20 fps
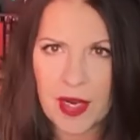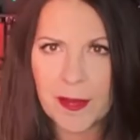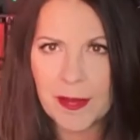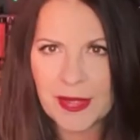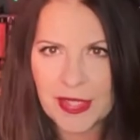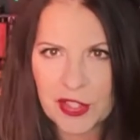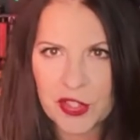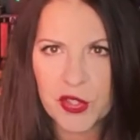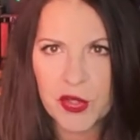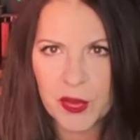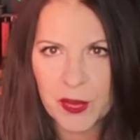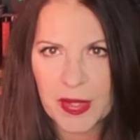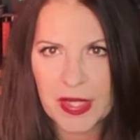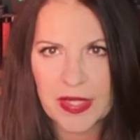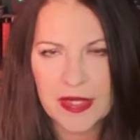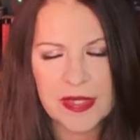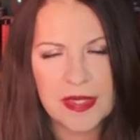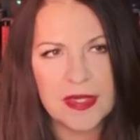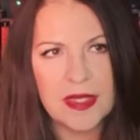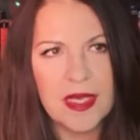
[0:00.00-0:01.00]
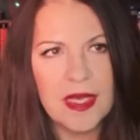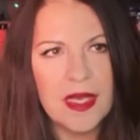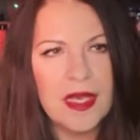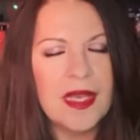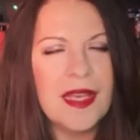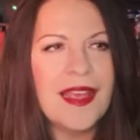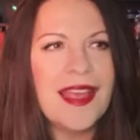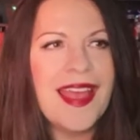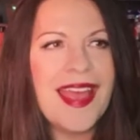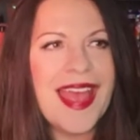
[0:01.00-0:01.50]
from Regina's Haunted
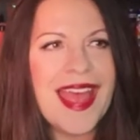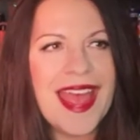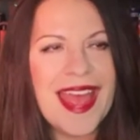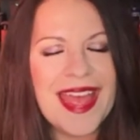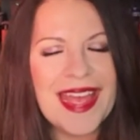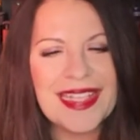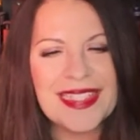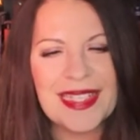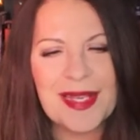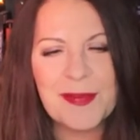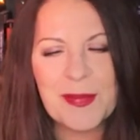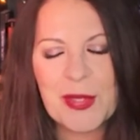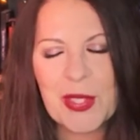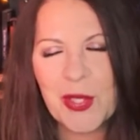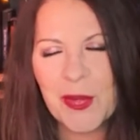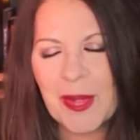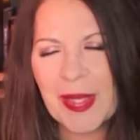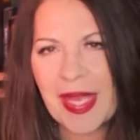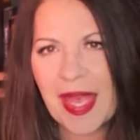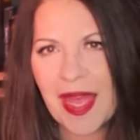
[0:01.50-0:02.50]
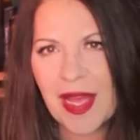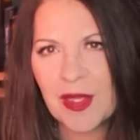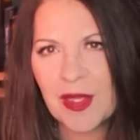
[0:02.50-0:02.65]
Library, and if I